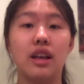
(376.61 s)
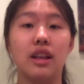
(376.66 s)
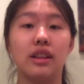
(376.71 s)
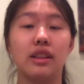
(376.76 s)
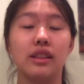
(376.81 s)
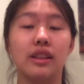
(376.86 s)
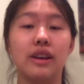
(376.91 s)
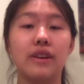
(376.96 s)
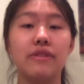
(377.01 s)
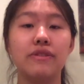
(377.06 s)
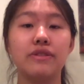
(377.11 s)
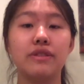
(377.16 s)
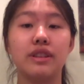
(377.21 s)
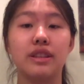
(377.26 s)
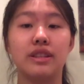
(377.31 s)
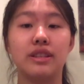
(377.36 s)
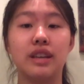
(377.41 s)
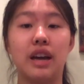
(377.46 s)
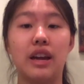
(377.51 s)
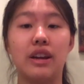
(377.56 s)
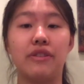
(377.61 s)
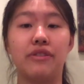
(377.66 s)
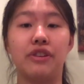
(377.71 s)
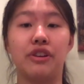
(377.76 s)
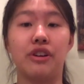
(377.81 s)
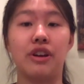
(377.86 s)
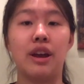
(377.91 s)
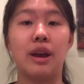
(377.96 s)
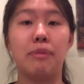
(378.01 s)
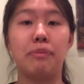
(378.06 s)
lift the side of your
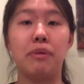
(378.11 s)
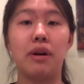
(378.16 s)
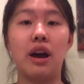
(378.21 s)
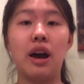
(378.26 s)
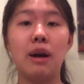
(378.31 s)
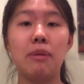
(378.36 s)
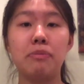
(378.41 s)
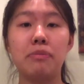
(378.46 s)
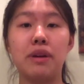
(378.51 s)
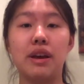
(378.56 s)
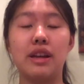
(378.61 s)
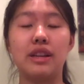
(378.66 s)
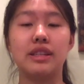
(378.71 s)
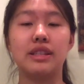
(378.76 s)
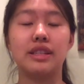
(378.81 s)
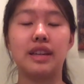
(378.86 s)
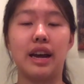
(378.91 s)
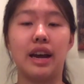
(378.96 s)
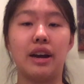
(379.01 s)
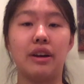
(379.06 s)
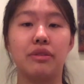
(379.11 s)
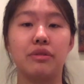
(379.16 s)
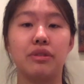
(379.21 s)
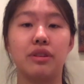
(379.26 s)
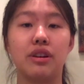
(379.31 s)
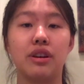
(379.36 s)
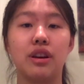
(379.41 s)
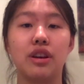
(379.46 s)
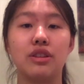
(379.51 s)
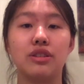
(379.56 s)
hip up and down
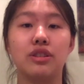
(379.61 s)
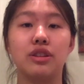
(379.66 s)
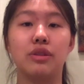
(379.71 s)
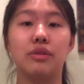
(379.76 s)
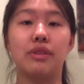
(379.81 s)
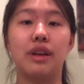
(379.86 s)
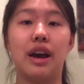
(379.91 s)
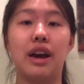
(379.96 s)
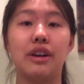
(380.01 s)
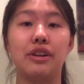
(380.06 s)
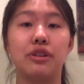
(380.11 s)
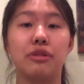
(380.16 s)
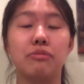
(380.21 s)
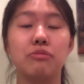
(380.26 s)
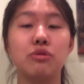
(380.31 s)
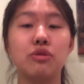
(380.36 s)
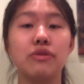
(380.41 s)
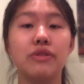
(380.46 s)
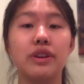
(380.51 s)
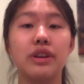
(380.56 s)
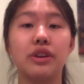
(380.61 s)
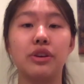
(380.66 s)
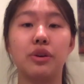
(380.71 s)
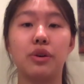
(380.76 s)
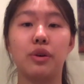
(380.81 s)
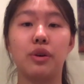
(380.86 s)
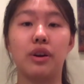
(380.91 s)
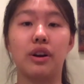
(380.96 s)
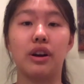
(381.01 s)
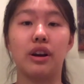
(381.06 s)
so that you're moving
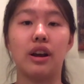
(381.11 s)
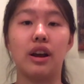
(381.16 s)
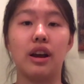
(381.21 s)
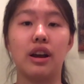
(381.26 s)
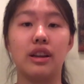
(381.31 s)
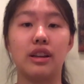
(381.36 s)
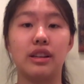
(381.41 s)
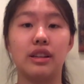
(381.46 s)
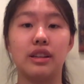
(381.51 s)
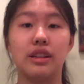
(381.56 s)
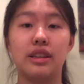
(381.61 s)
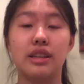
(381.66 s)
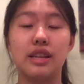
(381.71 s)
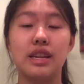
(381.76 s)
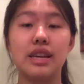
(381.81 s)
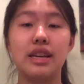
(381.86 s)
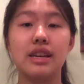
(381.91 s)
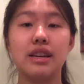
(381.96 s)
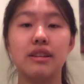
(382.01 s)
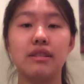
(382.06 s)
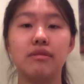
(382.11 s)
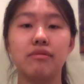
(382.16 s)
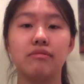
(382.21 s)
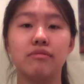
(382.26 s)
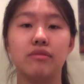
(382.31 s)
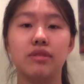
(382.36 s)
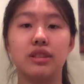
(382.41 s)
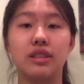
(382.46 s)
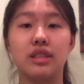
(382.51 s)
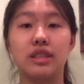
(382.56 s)
your knee
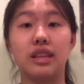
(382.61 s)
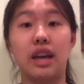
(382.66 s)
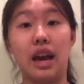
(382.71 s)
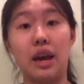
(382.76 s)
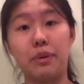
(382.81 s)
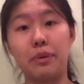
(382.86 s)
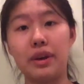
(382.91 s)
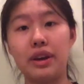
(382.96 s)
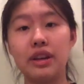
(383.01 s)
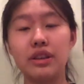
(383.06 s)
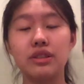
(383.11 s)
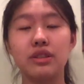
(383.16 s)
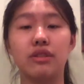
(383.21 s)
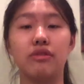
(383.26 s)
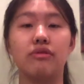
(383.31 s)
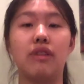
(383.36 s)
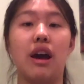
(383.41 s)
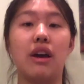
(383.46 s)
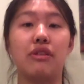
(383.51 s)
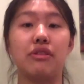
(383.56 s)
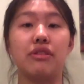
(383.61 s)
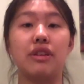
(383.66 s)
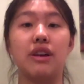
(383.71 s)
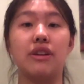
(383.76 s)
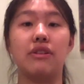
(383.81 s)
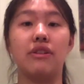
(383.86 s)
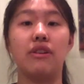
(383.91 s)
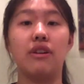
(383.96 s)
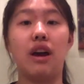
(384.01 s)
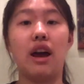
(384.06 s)
sideways rather
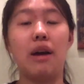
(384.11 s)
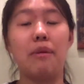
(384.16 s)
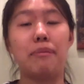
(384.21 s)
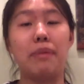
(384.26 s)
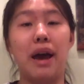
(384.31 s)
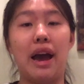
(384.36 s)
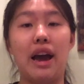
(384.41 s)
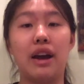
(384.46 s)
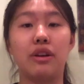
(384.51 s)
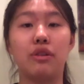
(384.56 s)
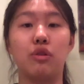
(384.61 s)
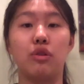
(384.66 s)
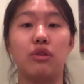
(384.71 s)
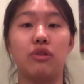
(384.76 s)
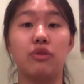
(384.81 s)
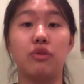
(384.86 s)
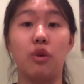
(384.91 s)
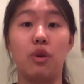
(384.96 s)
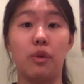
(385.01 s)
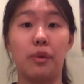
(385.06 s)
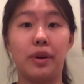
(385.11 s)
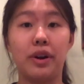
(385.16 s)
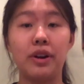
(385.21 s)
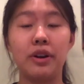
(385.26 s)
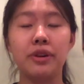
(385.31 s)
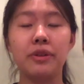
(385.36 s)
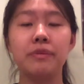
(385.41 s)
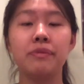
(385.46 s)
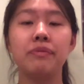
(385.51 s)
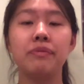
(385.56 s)
than back or forward.